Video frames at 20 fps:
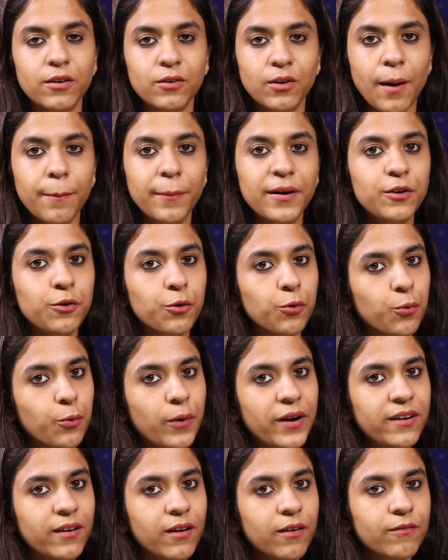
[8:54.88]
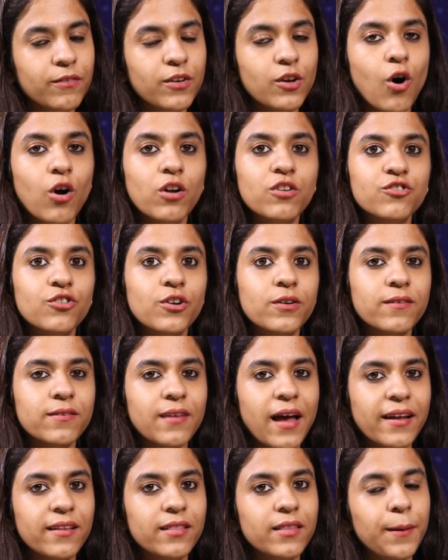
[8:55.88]
Commit to Quit, we all should
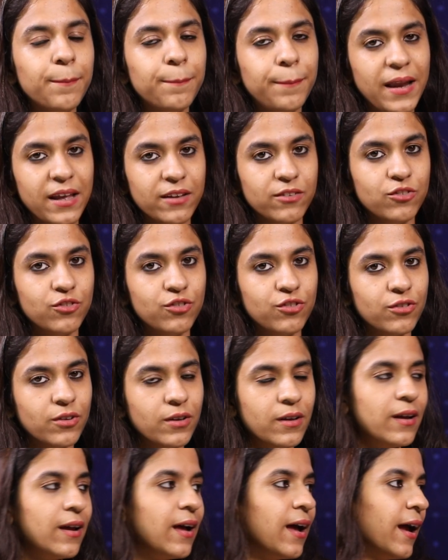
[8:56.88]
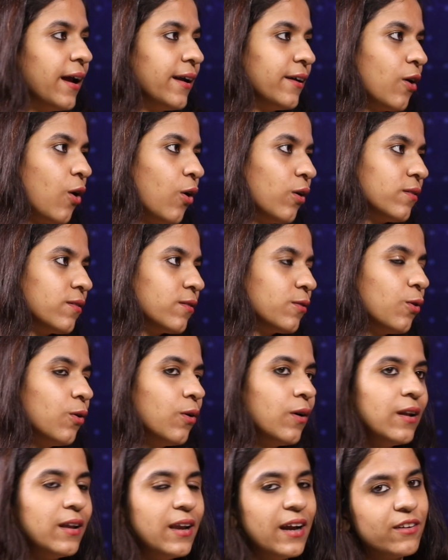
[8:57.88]
sign the pledge. And
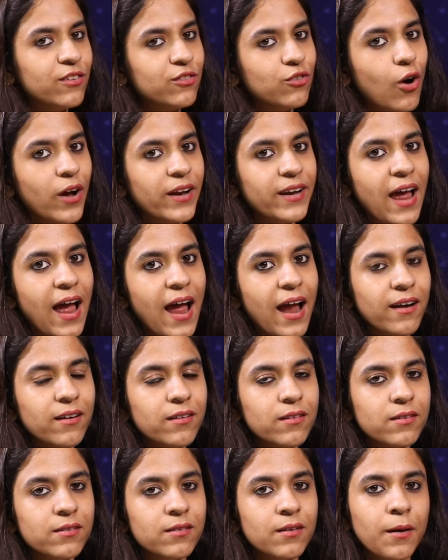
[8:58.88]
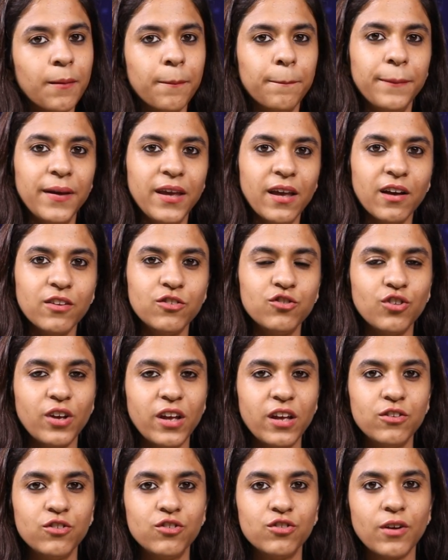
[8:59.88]
also, let's join hands, be a
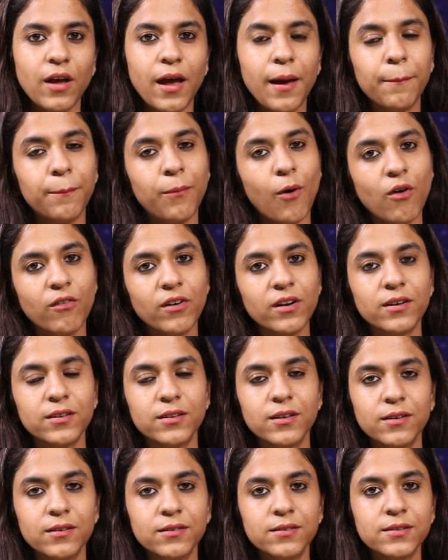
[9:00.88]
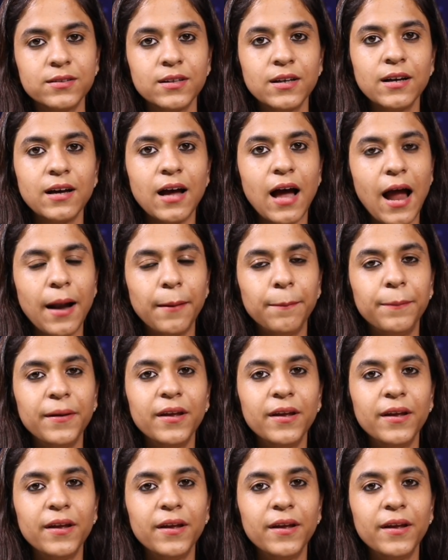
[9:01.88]
change, empower others, and